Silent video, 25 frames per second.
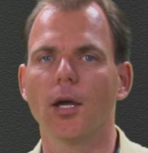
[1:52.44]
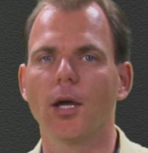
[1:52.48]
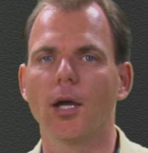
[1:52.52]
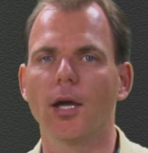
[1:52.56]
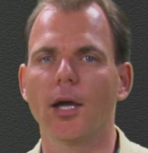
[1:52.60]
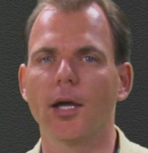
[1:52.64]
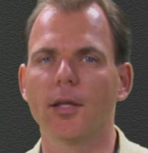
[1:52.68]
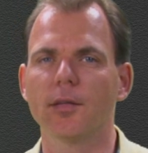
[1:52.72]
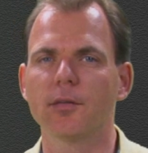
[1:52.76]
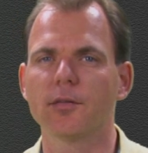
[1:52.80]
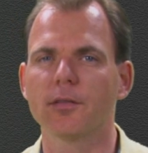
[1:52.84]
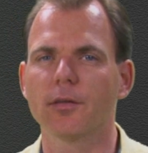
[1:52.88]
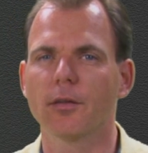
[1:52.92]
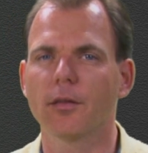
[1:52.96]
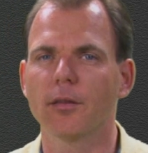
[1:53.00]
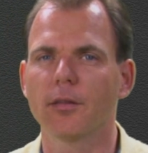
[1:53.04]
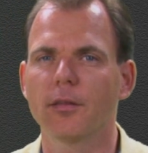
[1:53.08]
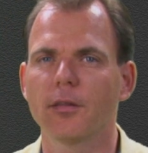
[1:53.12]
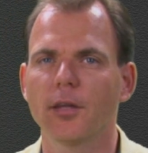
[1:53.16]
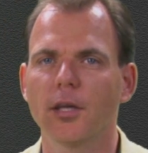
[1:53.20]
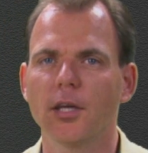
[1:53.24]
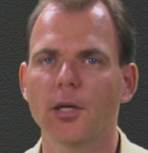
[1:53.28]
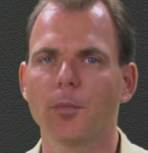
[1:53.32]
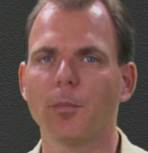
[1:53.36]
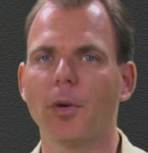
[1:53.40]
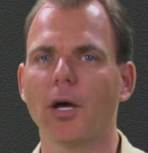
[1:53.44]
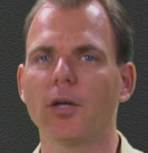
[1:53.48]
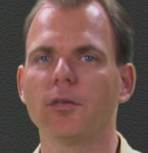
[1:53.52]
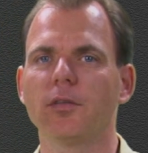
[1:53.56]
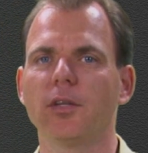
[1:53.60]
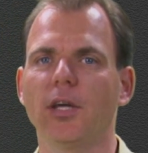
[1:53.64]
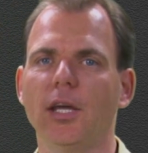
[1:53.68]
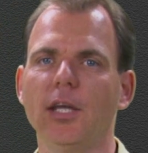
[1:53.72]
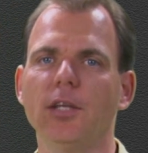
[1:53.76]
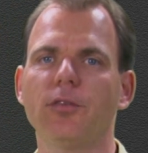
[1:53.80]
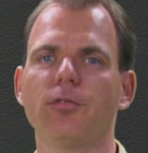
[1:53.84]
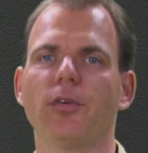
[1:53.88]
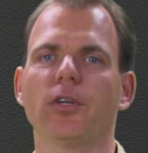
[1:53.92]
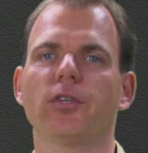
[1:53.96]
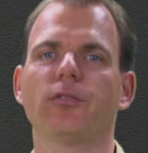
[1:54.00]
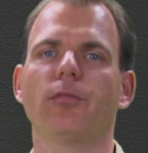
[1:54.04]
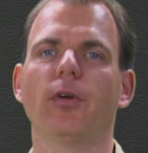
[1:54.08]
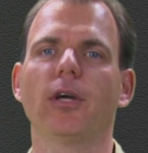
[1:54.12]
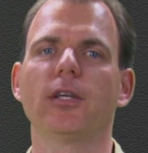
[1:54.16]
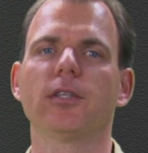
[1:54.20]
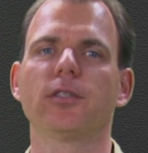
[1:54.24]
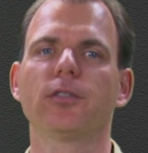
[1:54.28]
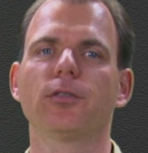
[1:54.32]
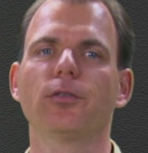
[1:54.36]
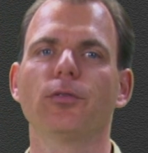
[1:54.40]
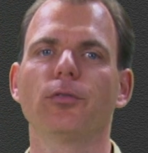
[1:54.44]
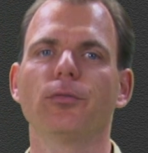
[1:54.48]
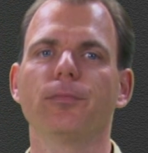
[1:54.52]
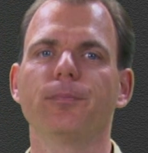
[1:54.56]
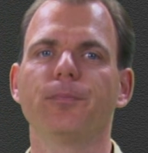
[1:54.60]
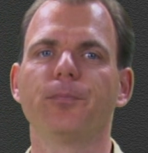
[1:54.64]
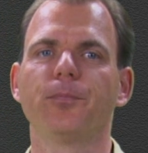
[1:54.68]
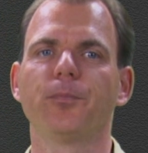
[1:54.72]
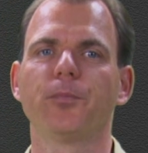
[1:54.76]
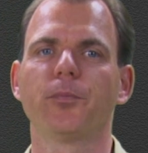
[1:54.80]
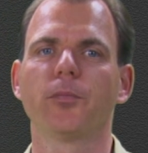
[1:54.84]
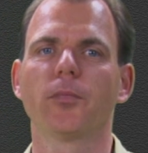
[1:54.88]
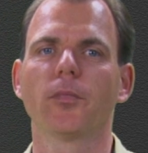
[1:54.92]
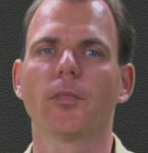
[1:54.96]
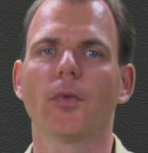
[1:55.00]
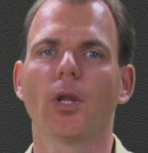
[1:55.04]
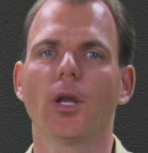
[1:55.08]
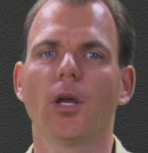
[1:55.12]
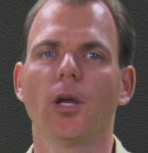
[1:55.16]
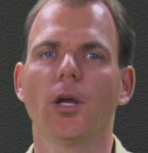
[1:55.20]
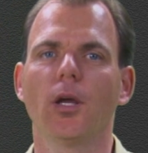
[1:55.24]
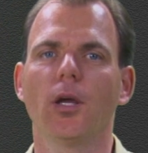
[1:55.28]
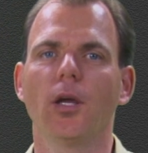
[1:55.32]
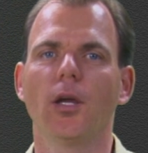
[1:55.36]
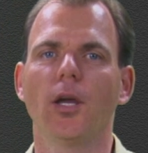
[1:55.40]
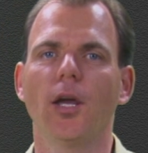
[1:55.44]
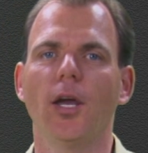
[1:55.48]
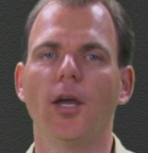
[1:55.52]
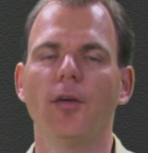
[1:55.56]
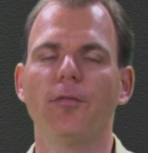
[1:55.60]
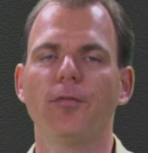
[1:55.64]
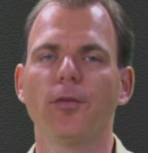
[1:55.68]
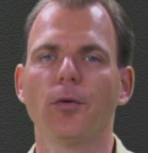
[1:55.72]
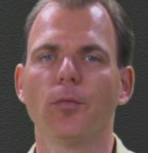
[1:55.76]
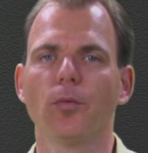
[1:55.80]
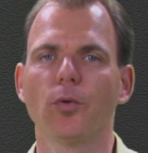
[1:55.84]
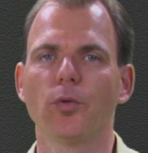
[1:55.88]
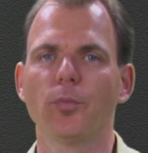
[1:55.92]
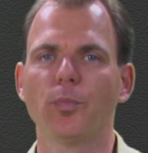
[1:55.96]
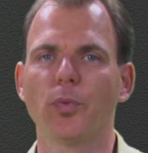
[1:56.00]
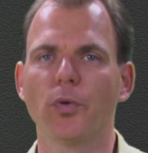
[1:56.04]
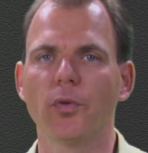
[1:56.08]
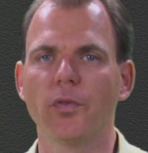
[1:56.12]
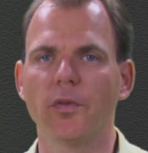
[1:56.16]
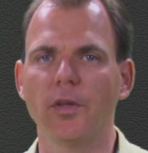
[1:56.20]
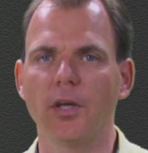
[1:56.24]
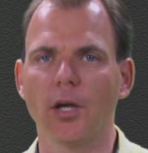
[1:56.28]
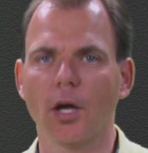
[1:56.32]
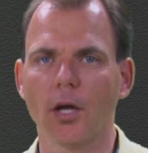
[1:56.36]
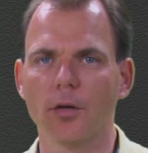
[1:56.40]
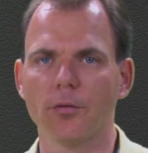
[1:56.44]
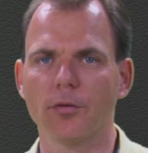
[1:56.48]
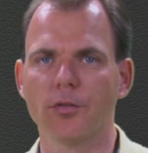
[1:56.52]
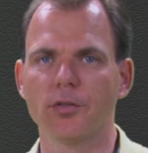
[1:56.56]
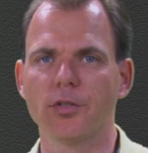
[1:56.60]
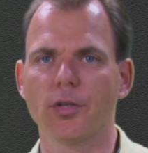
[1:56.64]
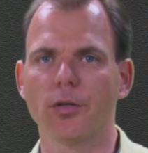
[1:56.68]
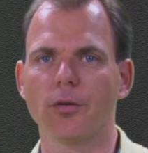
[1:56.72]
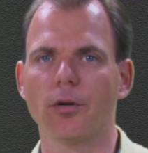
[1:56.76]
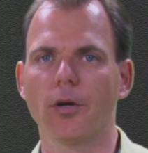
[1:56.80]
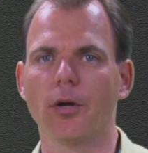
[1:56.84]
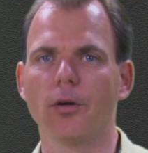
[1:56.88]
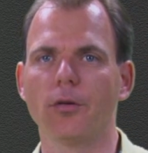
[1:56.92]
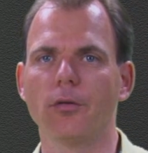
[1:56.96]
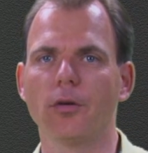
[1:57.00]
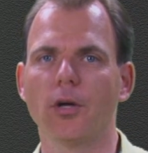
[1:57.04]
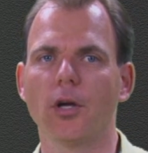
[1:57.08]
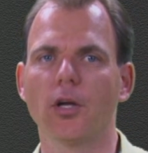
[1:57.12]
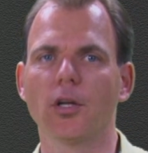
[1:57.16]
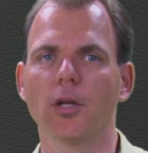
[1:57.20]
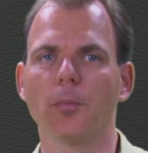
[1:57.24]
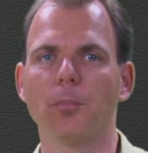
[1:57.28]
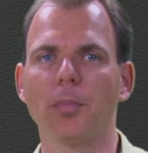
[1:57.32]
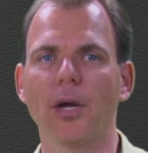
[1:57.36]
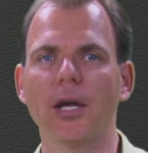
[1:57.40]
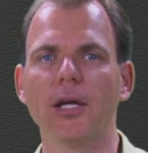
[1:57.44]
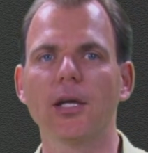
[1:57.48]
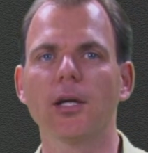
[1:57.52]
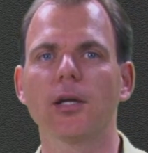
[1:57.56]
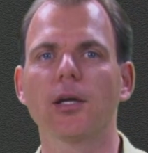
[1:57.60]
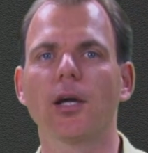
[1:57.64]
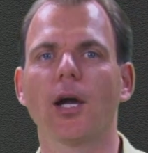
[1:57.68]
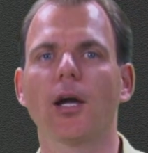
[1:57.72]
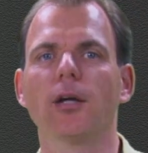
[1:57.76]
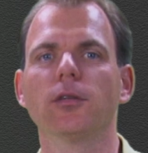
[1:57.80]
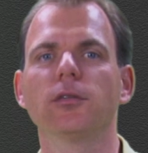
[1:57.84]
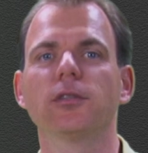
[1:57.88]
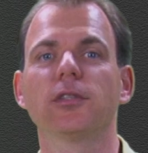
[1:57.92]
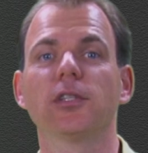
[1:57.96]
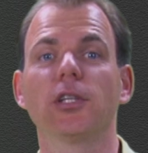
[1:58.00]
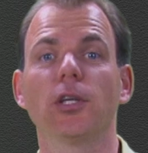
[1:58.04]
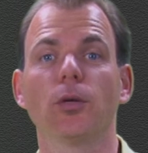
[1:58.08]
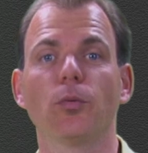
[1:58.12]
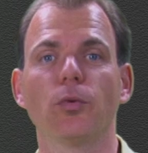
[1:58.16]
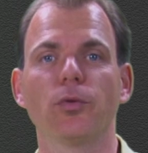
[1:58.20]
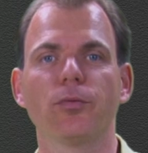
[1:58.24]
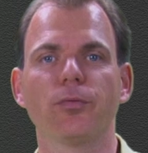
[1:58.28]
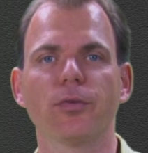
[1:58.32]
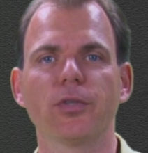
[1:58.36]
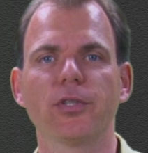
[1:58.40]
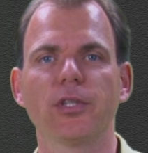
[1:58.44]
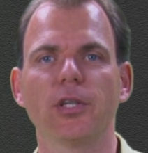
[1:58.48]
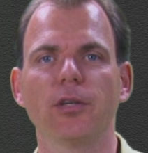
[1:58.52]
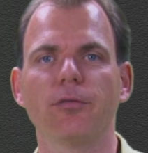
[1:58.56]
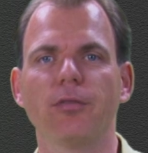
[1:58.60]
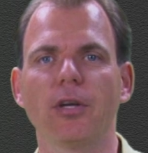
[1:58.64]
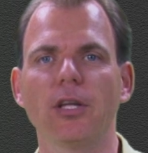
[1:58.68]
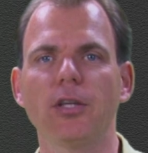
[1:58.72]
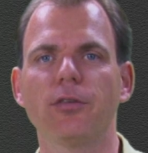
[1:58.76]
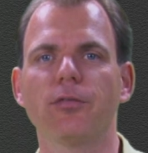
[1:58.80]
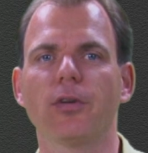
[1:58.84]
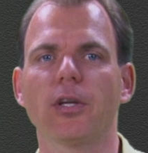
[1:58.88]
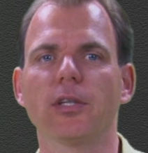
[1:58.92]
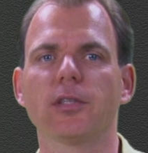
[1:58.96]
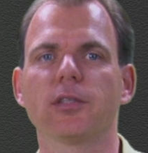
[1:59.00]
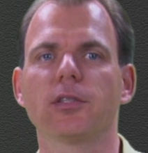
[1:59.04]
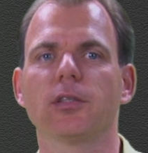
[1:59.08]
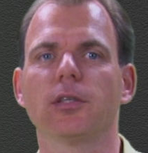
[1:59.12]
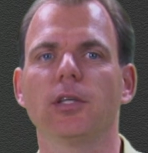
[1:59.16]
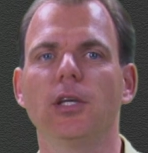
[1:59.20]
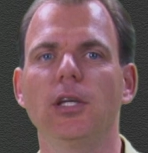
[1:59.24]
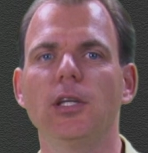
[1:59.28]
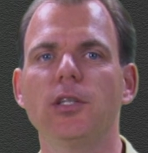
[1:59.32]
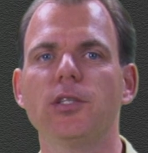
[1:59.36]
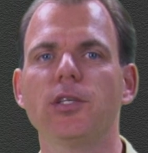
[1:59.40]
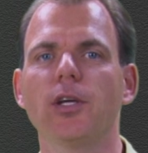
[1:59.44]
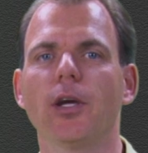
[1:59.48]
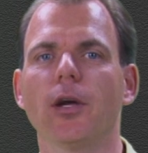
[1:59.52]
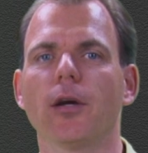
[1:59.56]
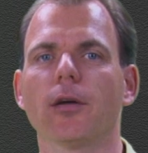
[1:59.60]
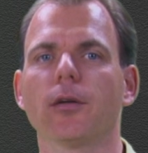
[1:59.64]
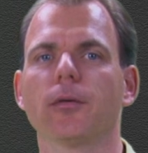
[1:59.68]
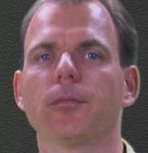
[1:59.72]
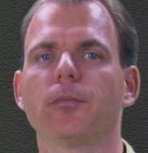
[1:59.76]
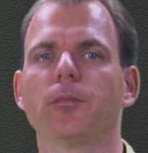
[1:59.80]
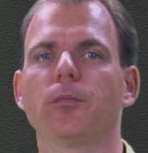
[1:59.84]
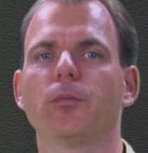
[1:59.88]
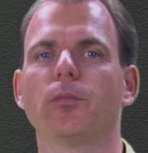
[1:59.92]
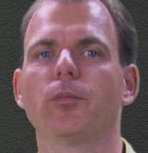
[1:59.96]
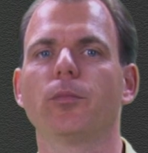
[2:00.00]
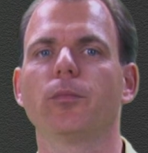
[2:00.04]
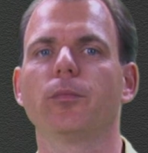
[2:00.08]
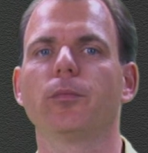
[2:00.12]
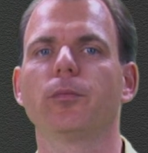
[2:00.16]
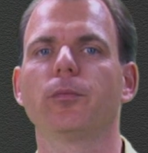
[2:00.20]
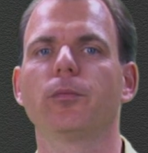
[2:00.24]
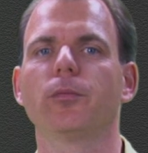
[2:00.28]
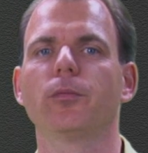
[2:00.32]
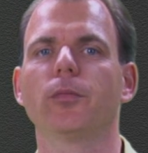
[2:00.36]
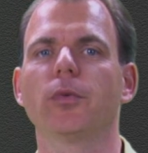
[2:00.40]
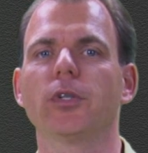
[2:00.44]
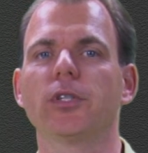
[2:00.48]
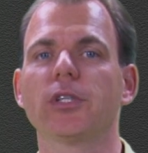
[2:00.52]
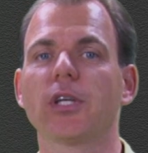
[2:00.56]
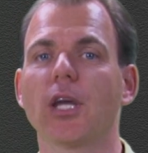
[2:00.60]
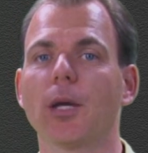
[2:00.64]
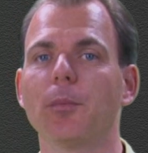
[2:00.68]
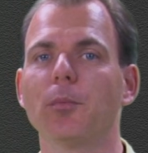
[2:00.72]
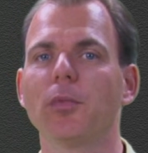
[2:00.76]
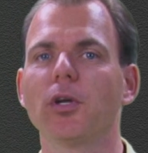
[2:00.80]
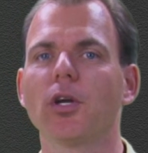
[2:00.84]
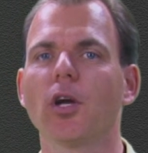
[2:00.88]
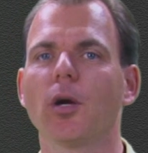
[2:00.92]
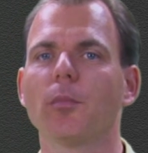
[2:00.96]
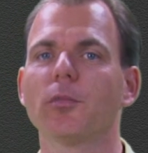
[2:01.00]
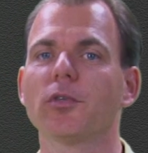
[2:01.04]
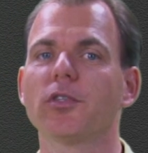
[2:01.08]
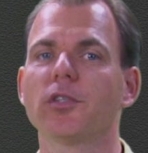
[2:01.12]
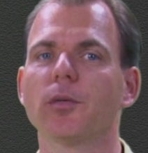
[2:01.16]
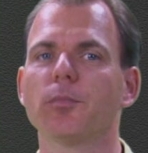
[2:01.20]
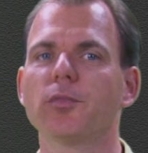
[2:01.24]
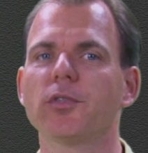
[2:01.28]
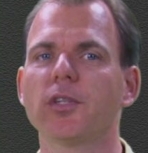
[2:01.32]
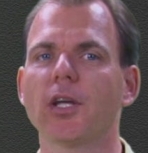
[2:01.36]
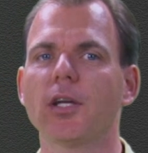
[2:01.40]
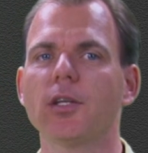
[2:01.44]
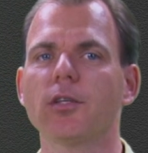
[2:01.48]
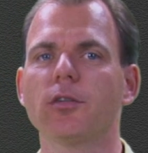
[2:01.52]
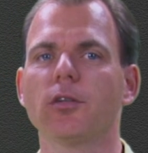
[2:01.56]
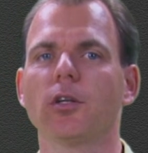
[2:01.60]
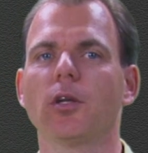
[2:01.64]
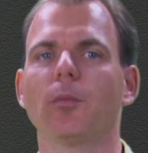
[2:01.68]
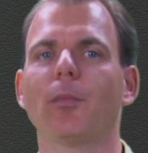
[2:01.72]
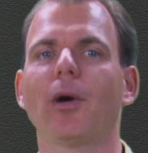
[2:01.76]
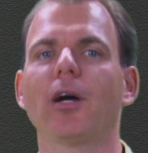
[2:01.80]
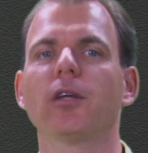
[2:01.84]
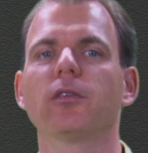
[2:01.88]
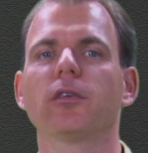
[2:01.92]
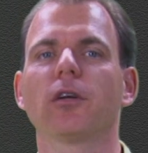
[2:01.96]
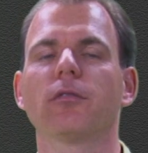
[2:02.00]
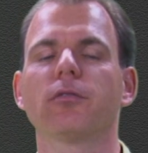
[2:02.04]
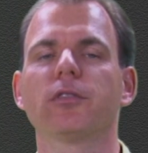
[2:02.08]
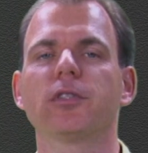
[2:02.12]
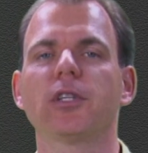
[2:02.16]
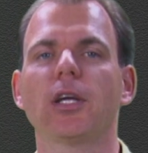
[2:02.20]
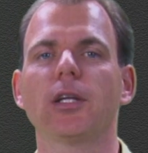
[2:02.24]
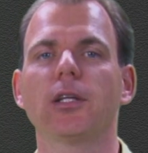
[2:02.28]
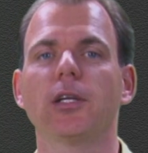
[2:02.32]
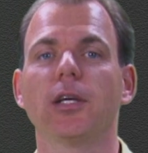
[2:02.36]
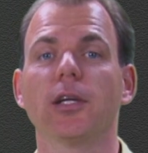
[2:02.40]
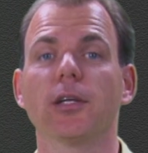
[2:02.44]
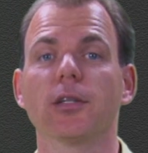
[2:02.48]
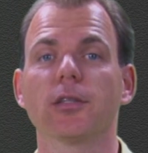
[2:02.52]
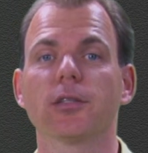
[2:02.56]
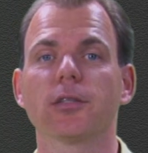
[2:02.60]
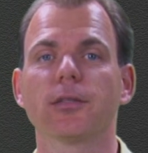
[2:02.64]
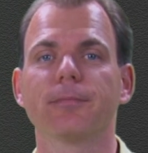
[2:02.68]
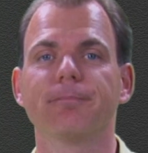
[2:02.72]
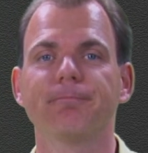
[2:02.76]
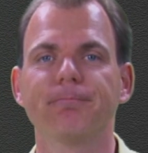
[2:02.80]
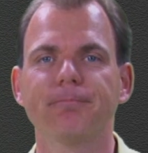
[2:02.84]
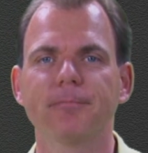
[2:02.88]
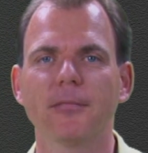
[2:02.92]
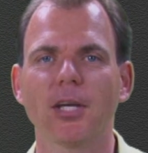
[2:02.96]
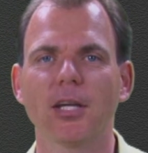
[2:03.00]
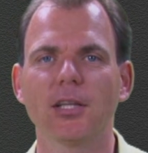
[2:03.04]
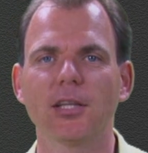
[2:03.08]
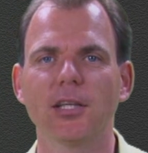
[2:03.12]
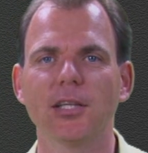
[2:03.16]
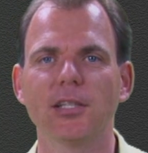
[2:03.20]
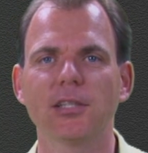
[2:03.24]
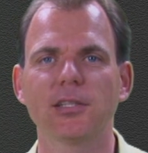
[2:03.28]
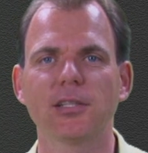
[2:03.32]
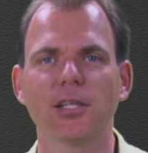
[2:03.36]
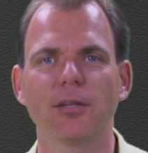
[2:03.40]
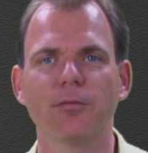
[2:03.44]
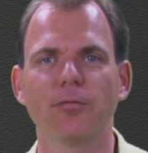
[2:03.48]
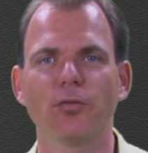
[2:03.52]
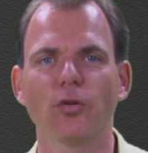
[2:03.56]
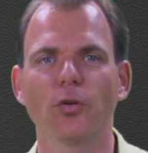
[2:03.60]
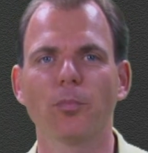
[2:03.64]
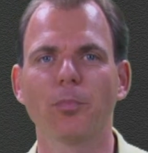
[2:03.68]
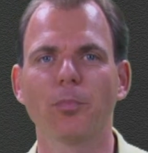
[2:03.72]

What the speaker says: And think about the interest rates too. If you would put the 100 euro on a bank account, you would receive interest each year, which can become a substantial amount over 10 years, at least if your